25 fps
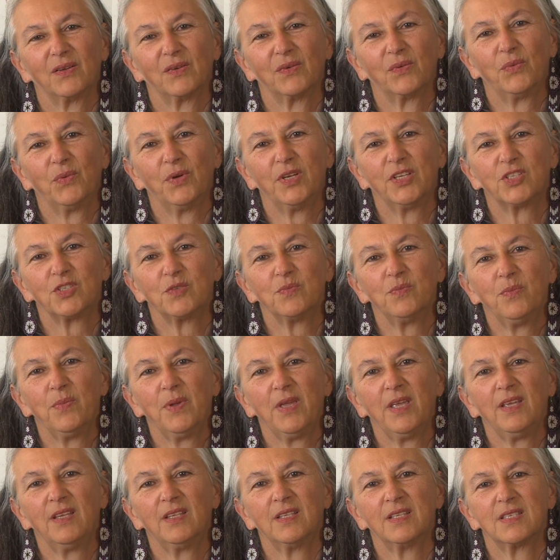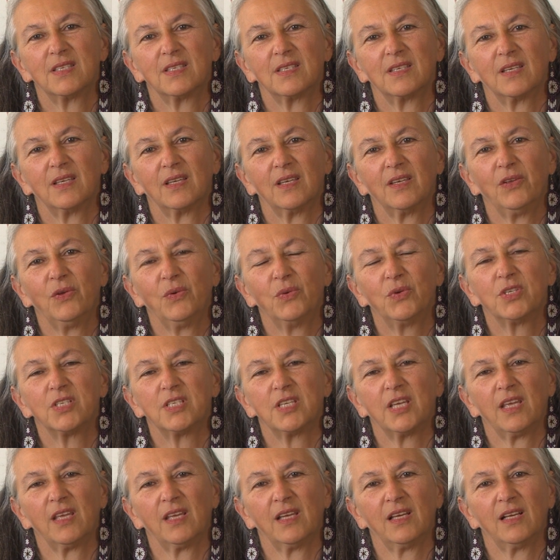which means
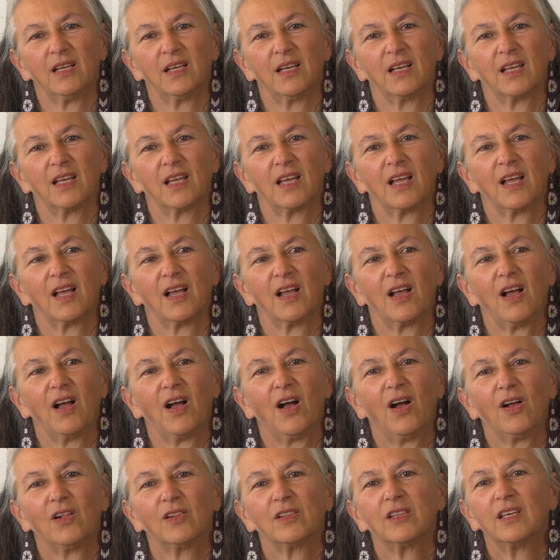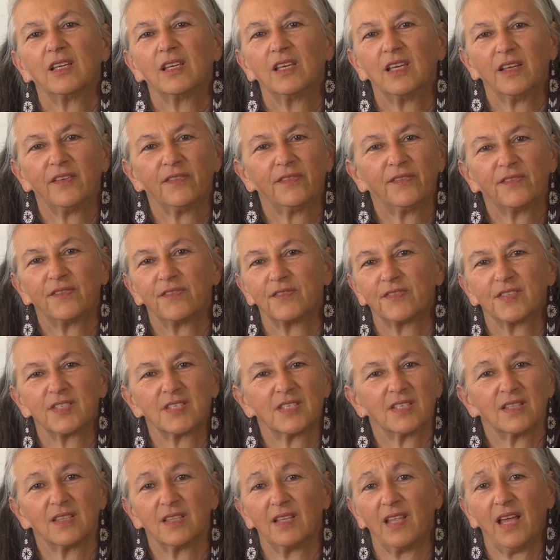using all the
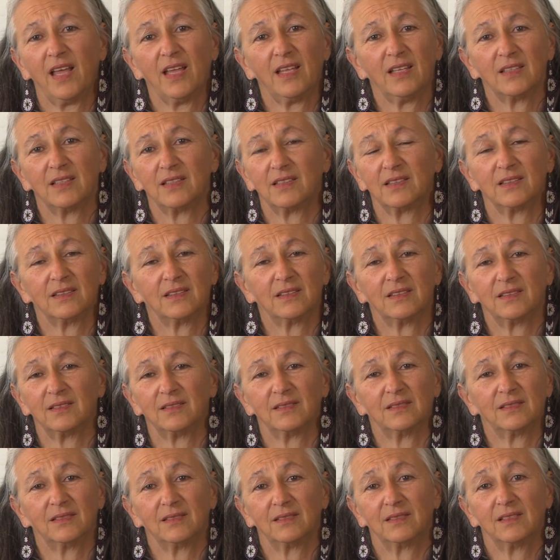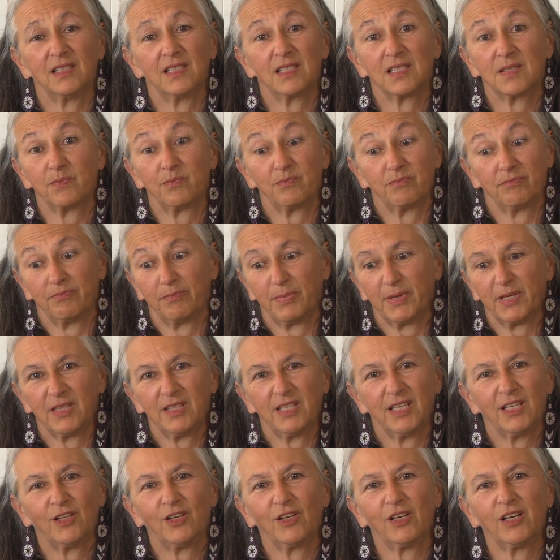gifts that this
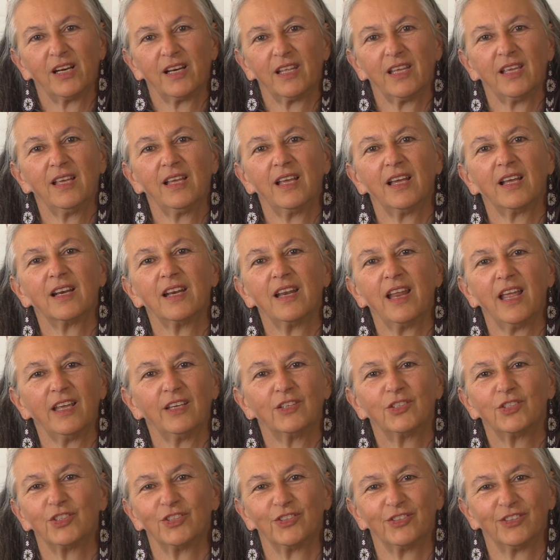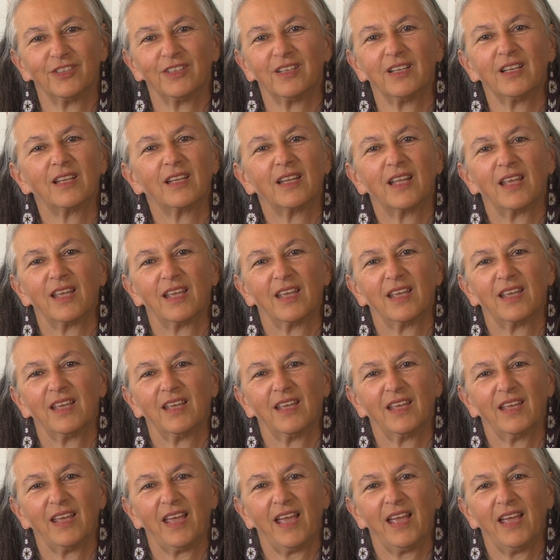particular incarnation
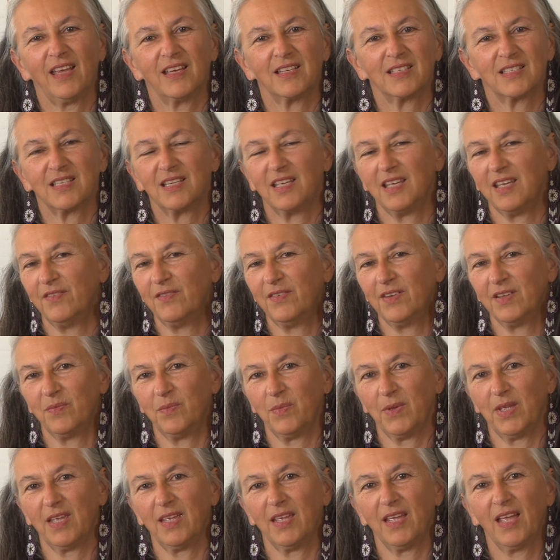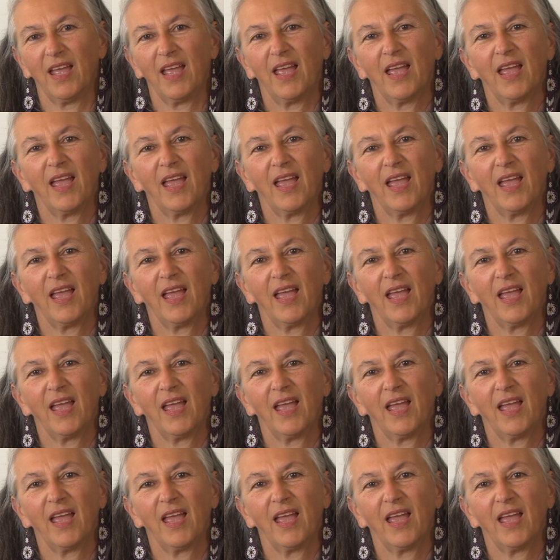has given me